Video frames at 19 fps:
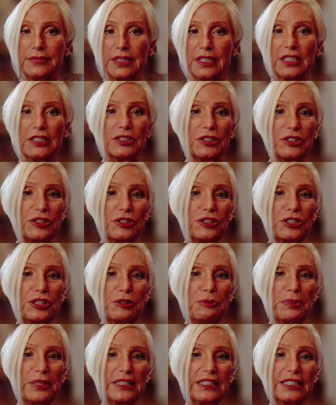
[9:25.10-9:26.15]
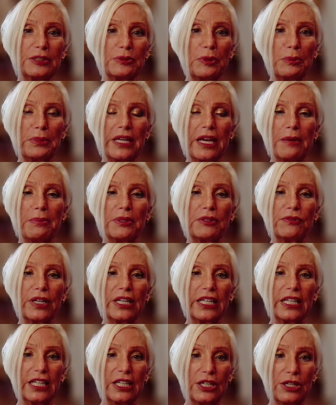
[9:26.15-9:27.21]
So your new business will be up and
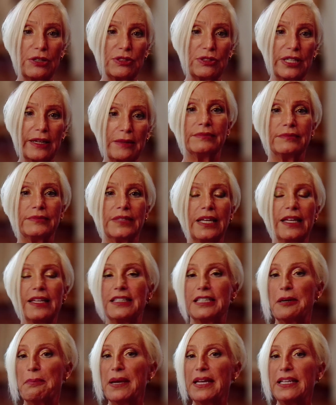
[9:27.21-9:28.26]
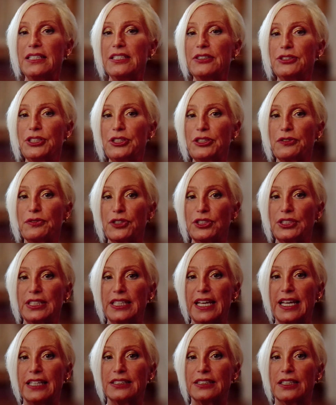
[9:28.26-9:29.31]
running in no time. Now, MikeKnows University
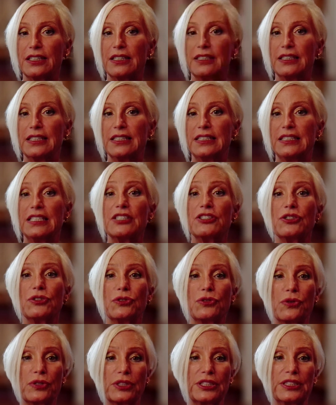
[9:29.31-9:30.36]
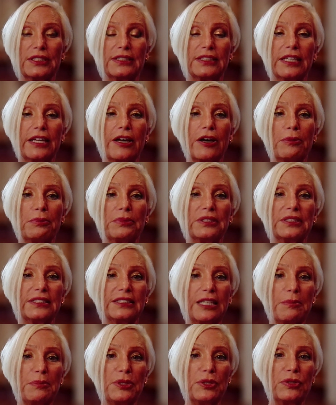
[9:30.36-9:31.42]
has additional courses to help
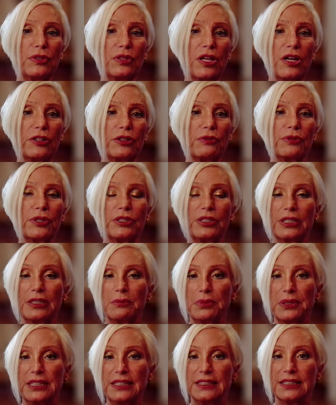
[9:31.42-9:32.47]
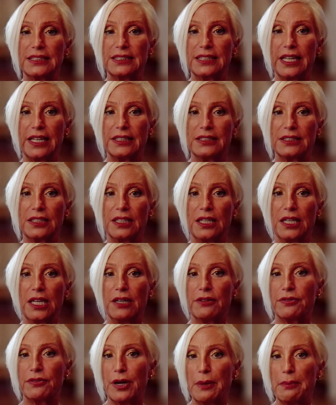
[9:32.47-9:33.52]
step you along the road to complete success,
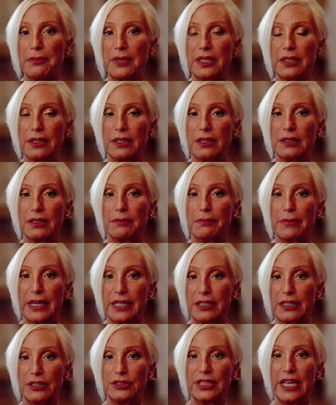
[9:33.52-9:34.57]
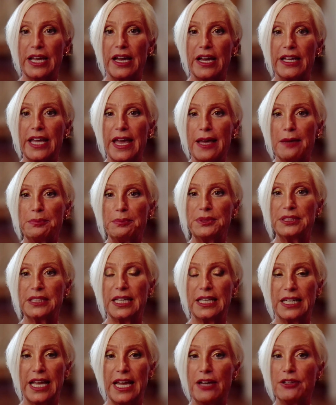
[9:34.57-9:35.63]
from MikeKnows AI Apps
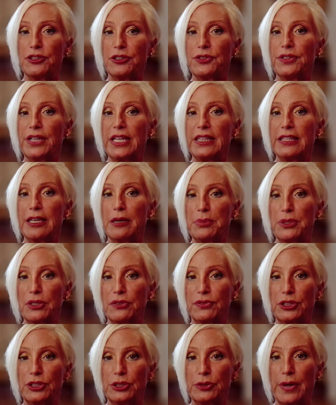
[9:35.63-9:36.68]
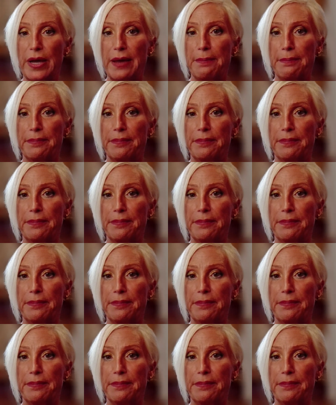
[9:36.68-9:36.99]
and how to create that beautiful new app,